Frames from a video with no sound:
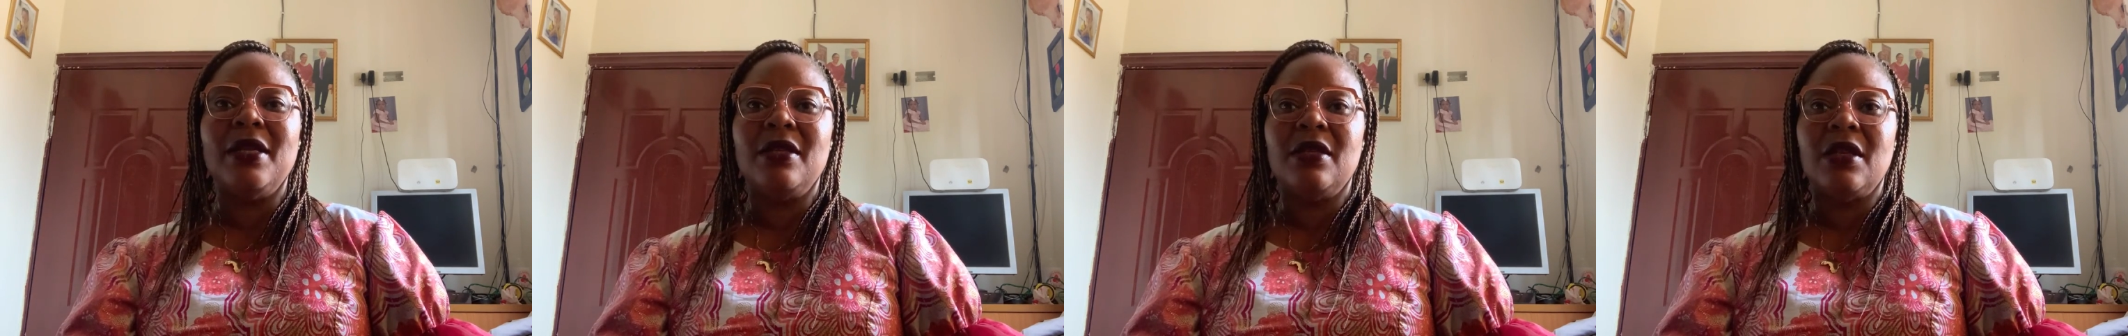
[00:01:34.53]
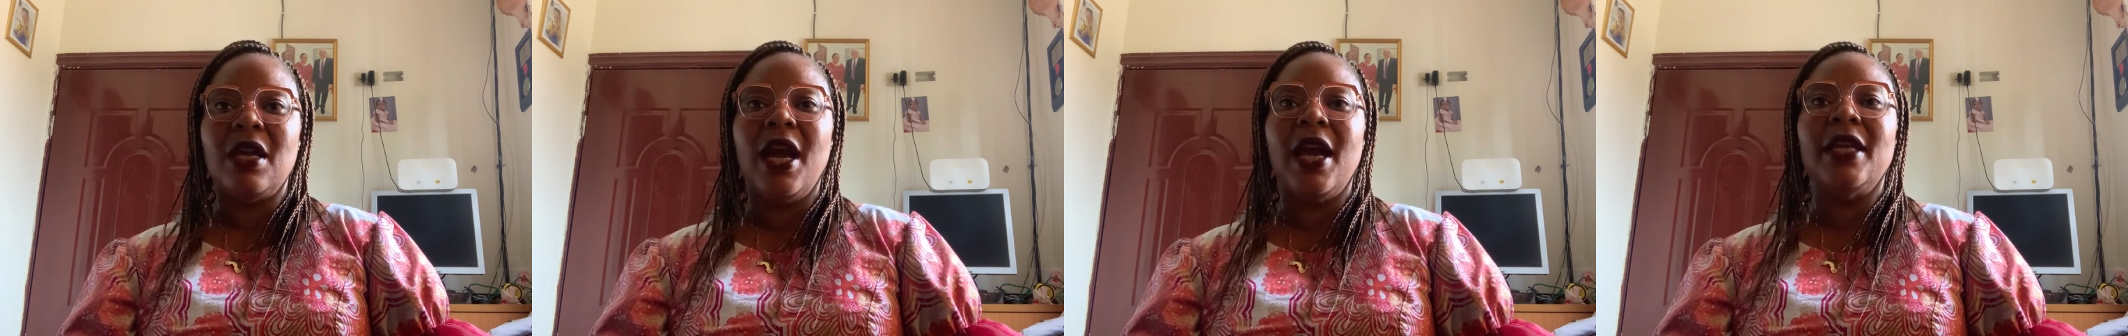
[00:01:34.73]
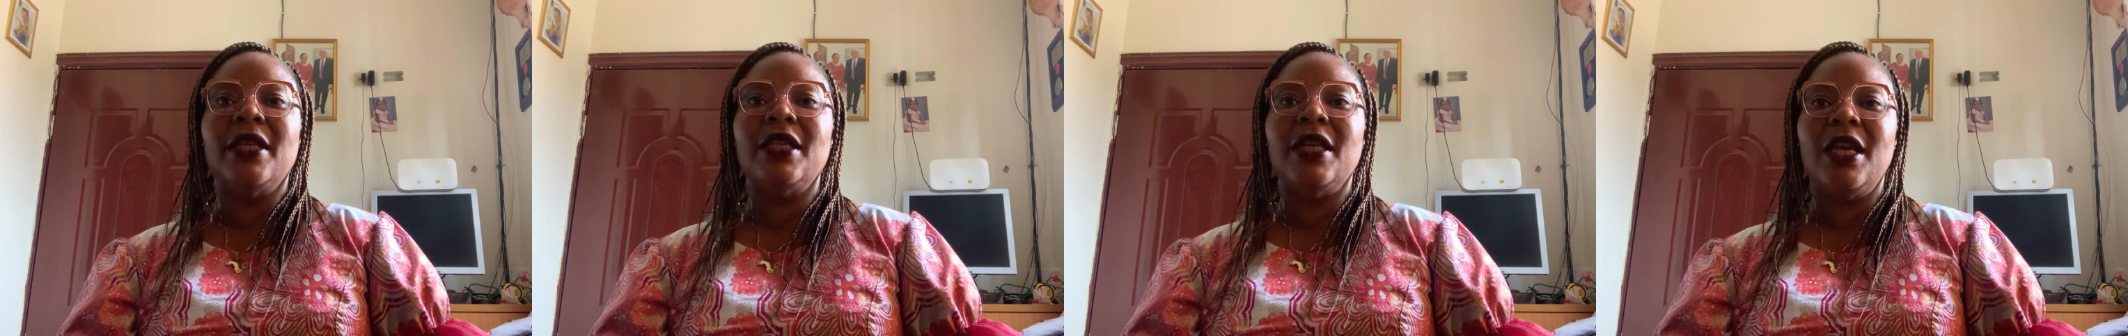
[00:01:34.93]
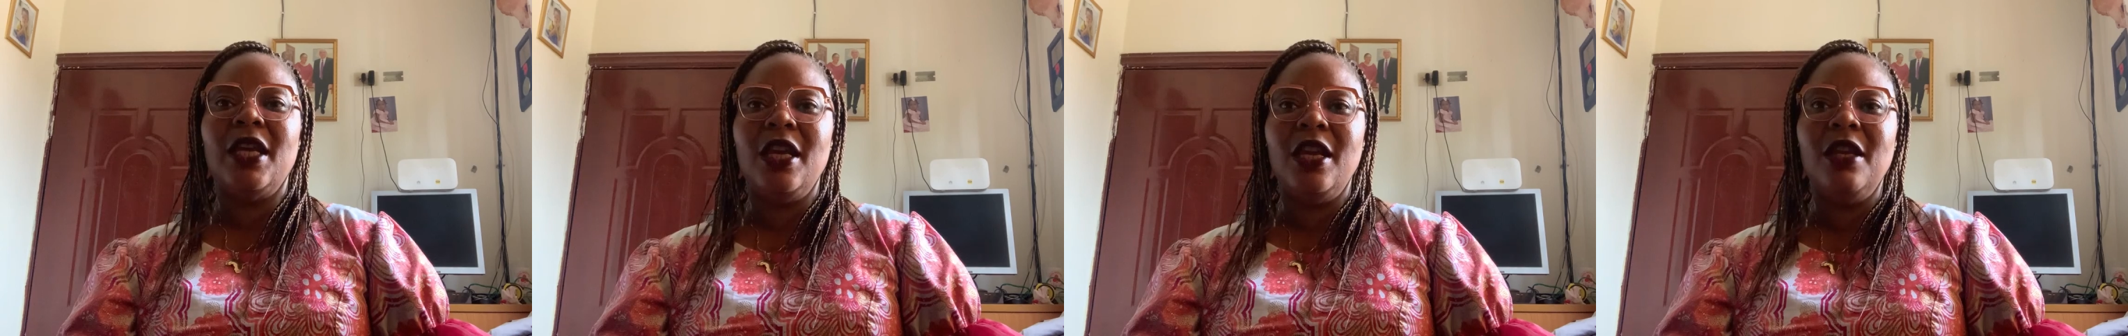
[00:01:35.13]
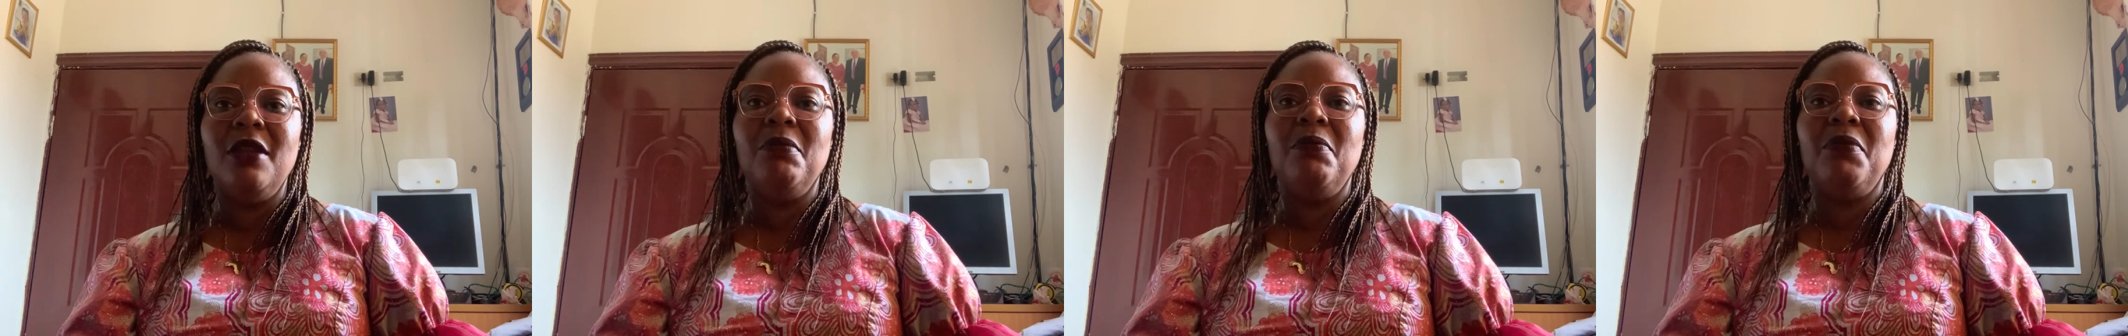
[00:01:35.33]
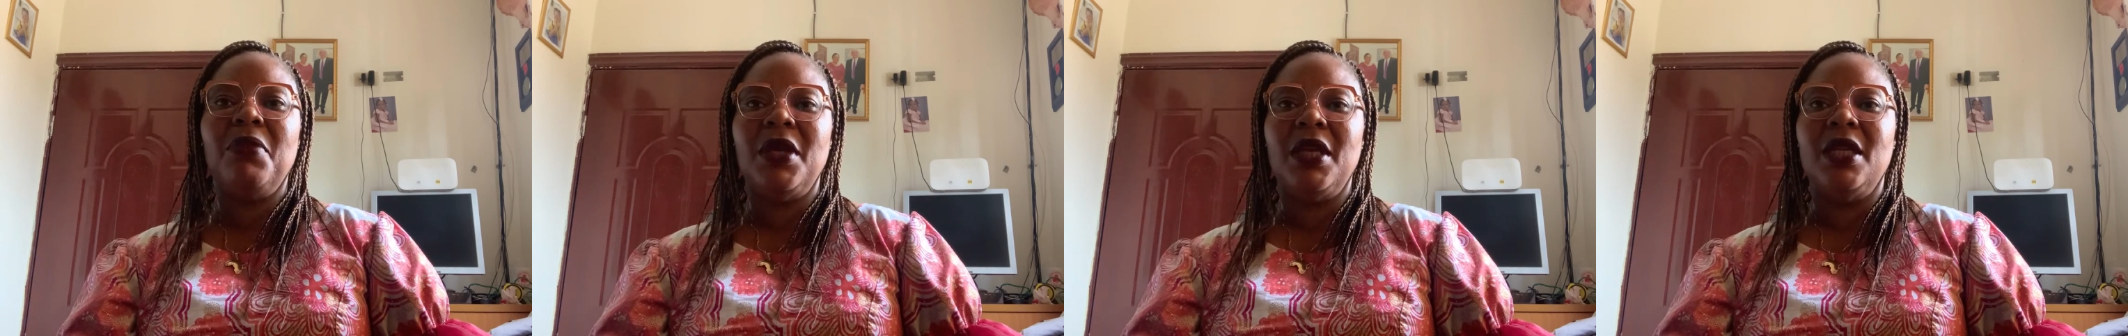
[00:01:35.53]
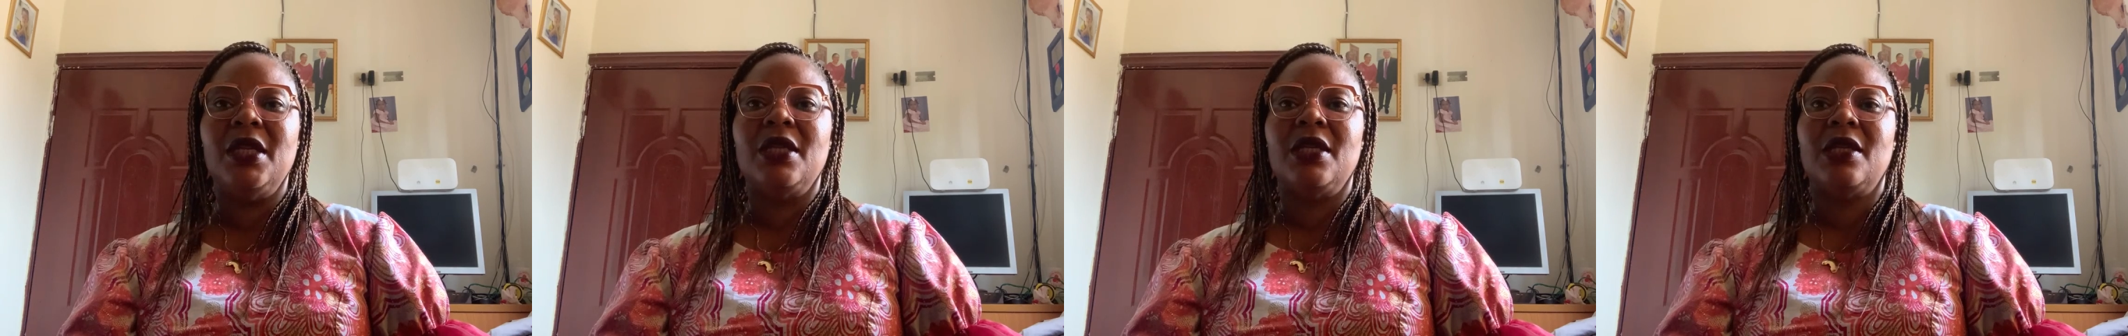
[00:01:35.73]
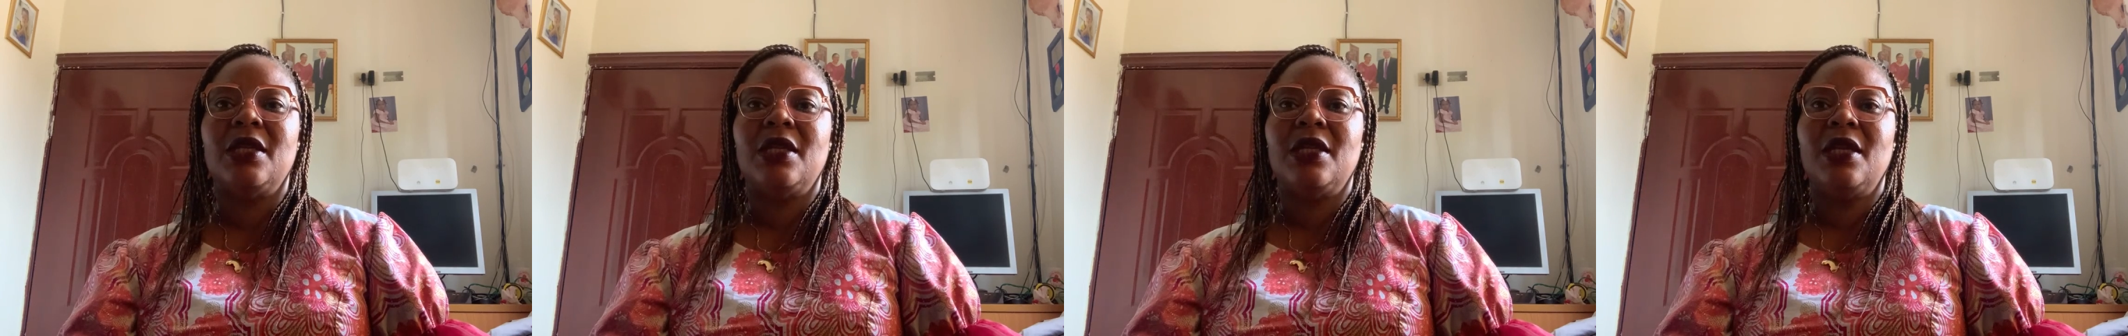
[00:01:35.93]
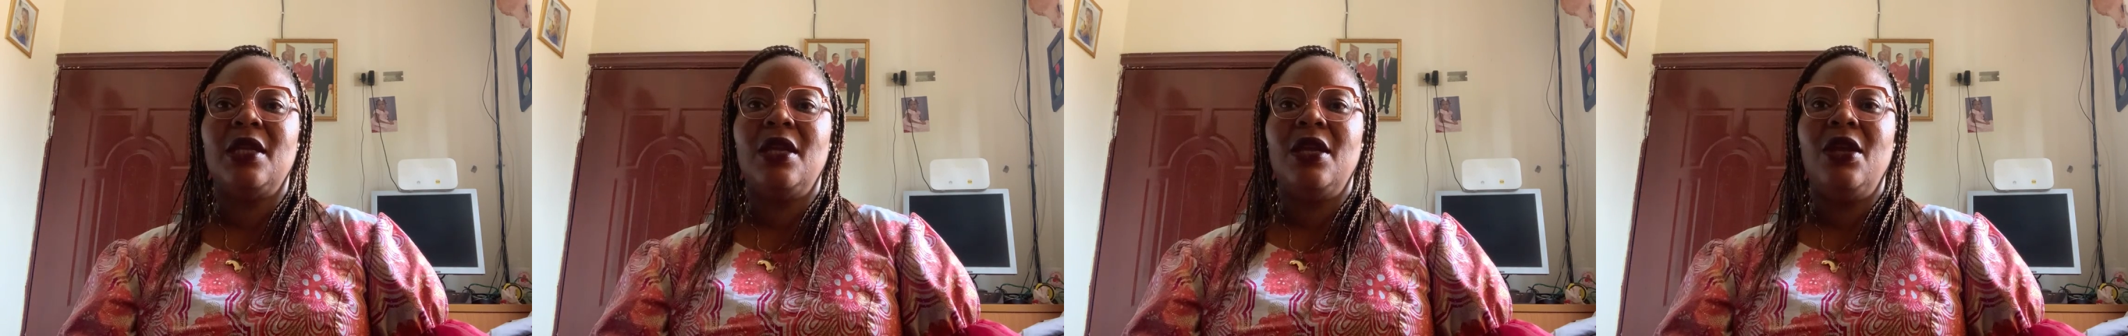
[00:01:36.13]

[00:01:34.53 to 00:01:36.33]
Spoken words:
side in peace.